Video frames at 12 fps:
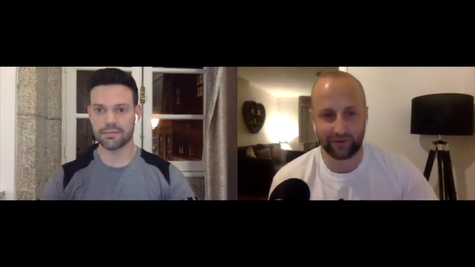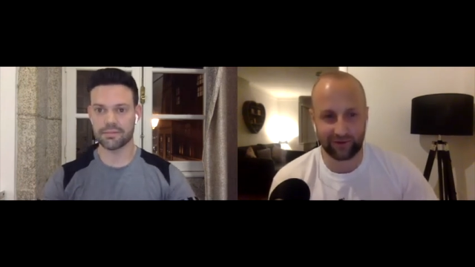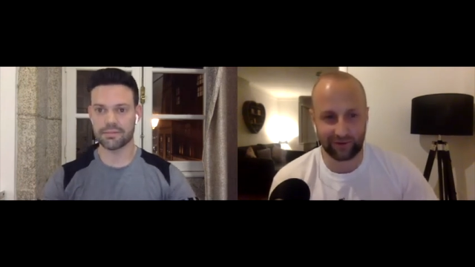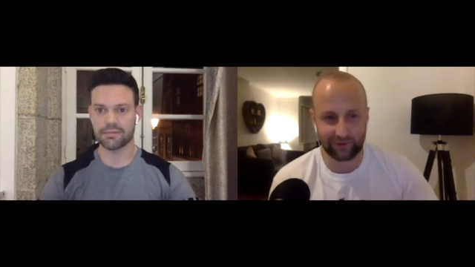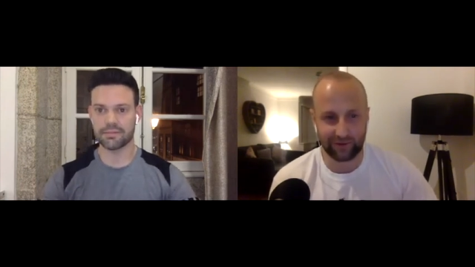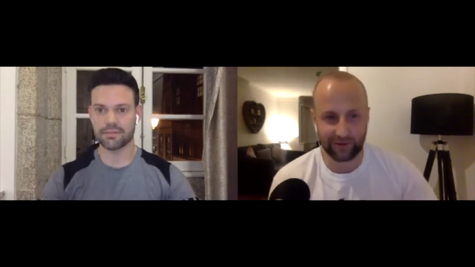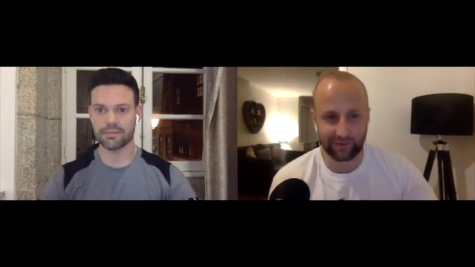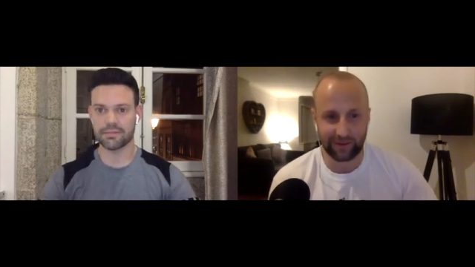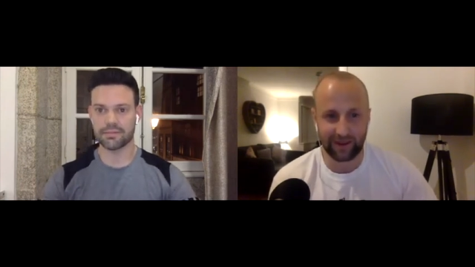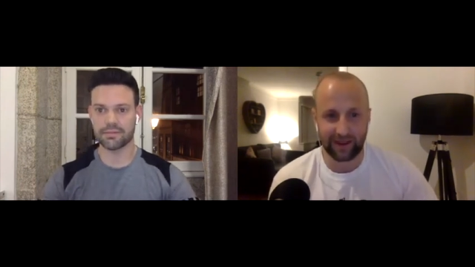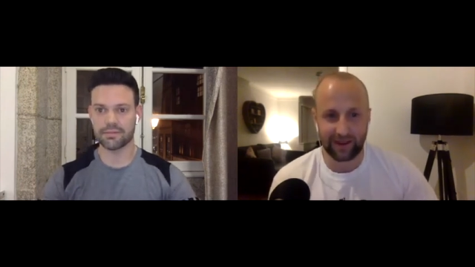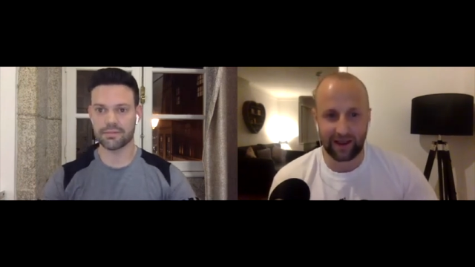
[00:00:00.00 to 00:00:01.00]
Speaker 1: Streamed.
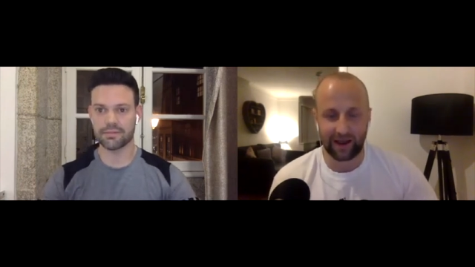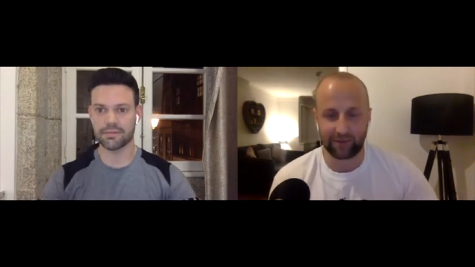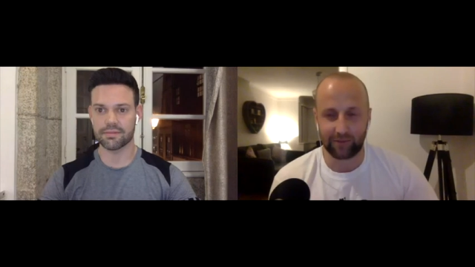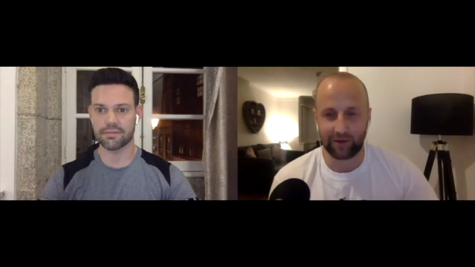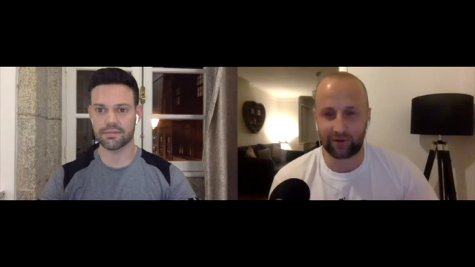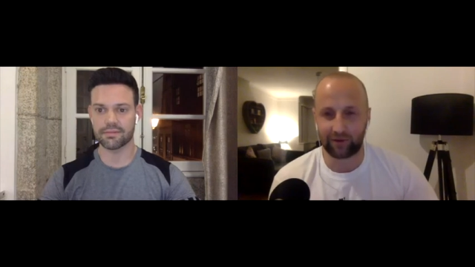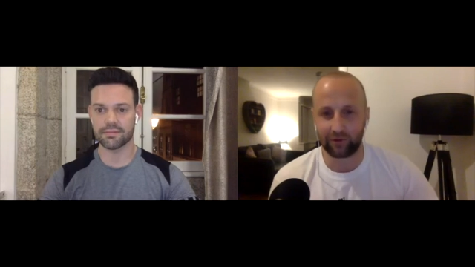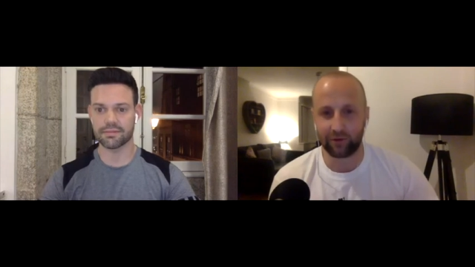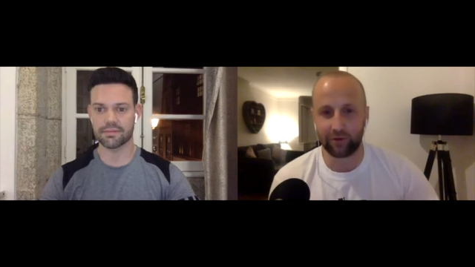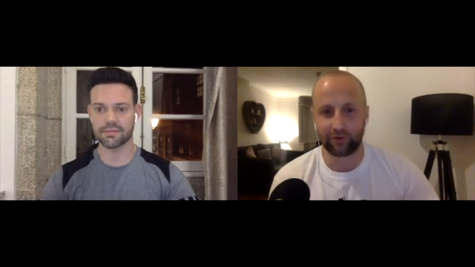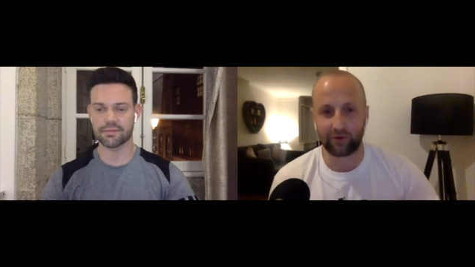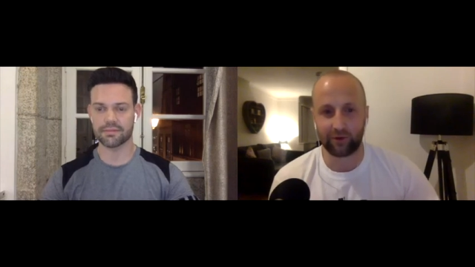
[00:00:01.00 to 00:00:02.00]
And I'll make sure
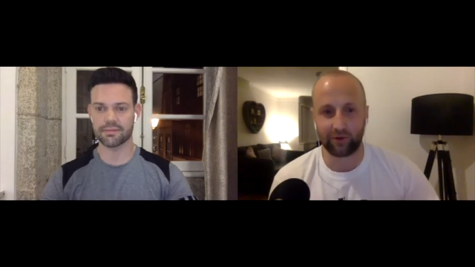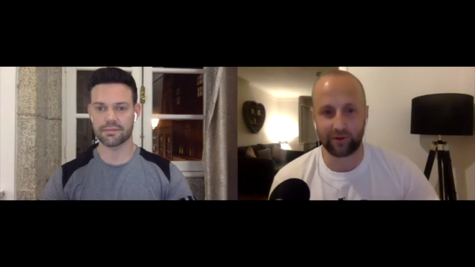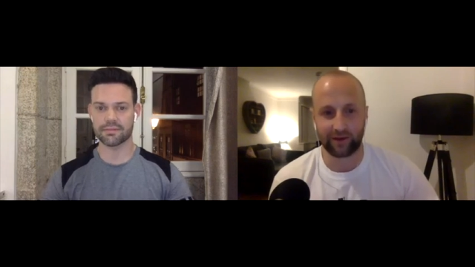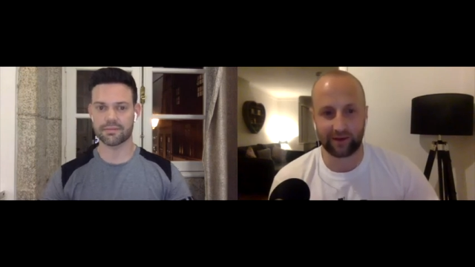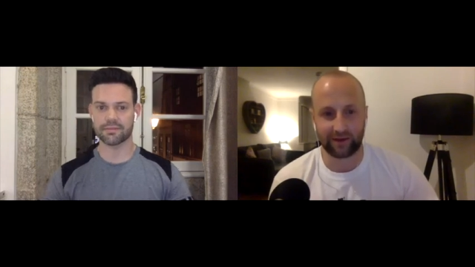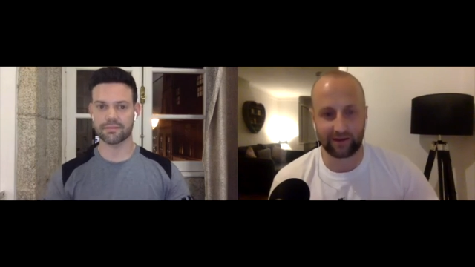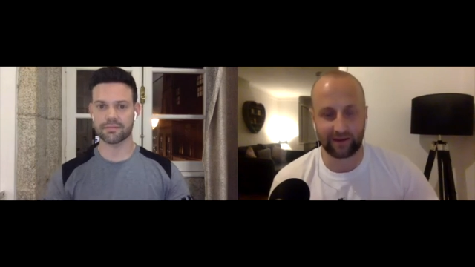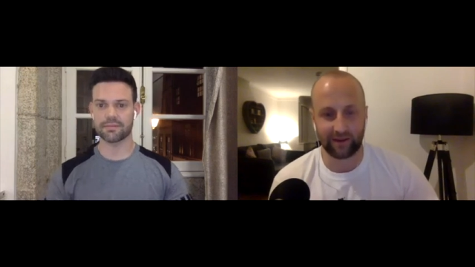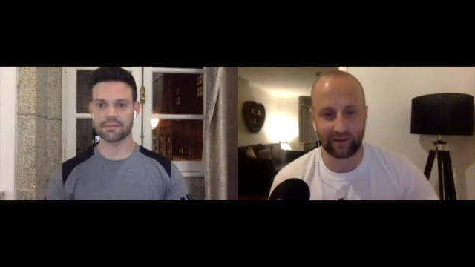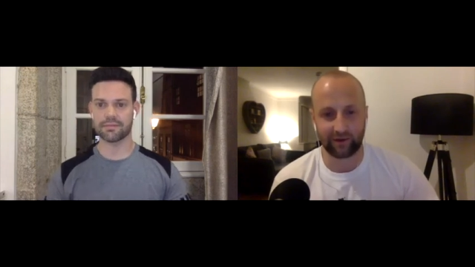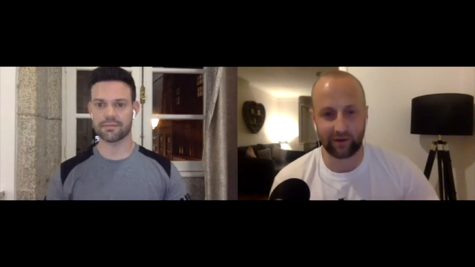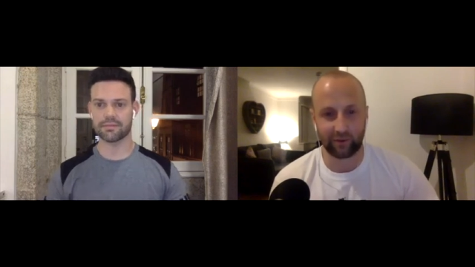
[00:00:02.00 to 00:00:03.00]
those contact
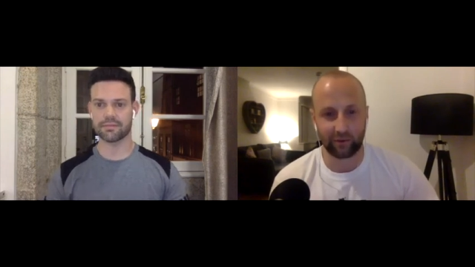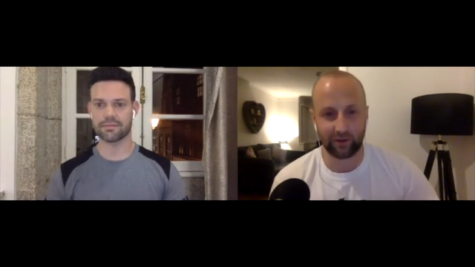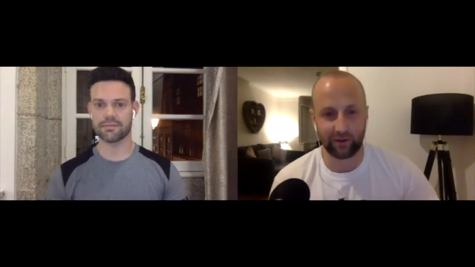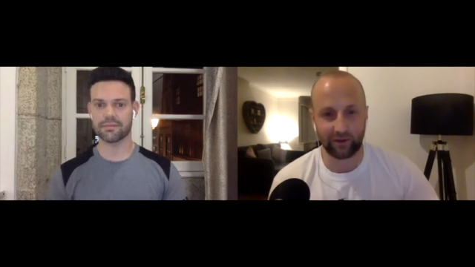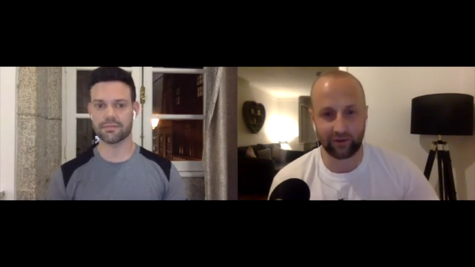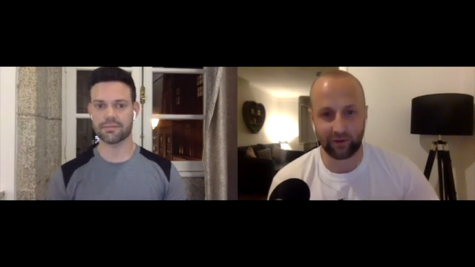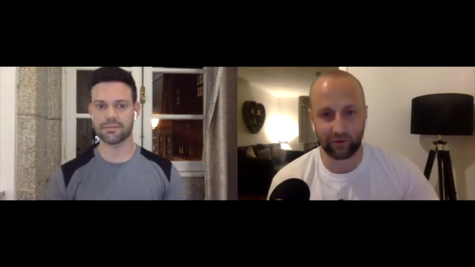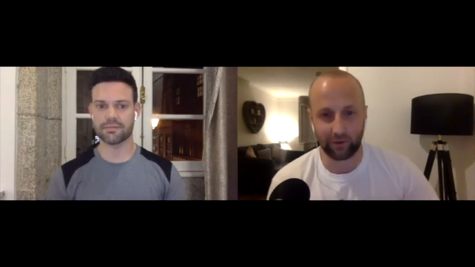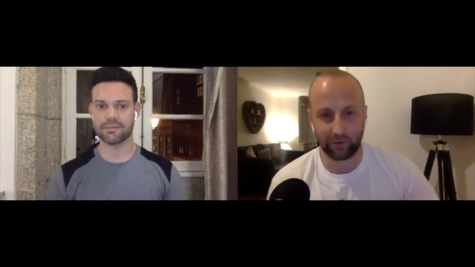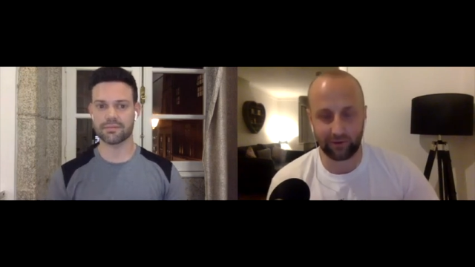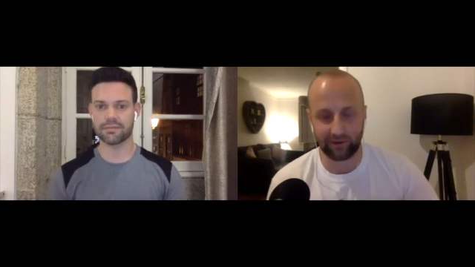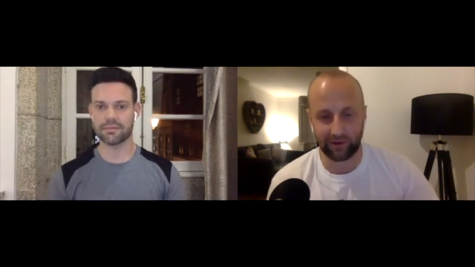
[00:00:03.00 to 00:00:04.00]
details are within the show
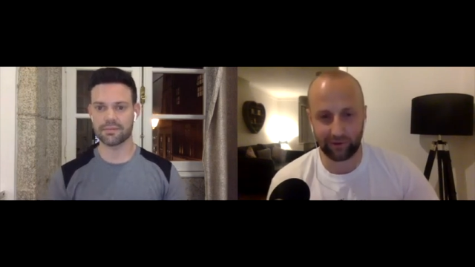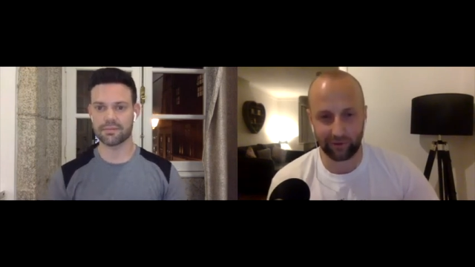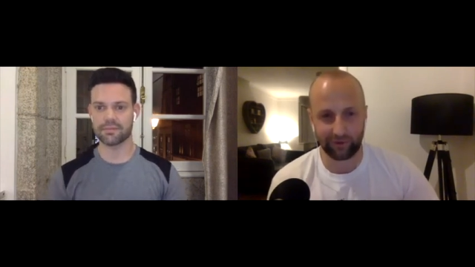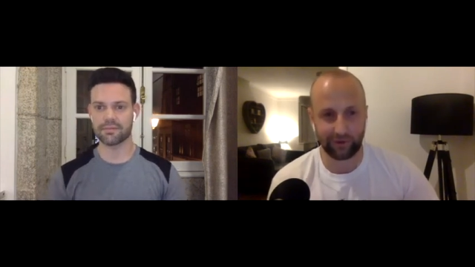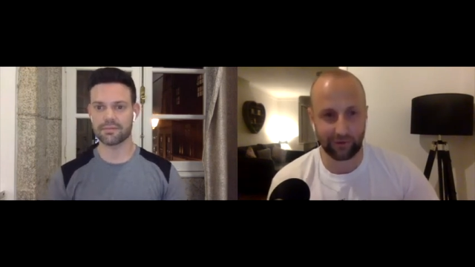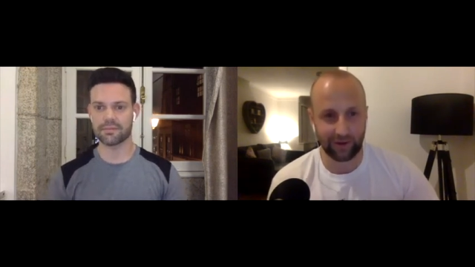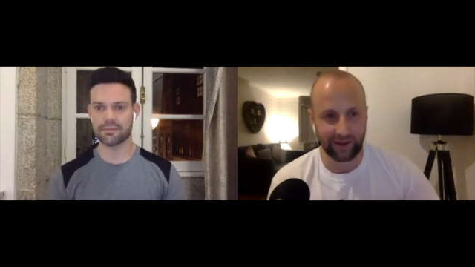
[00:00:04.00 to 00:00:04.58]
notes and also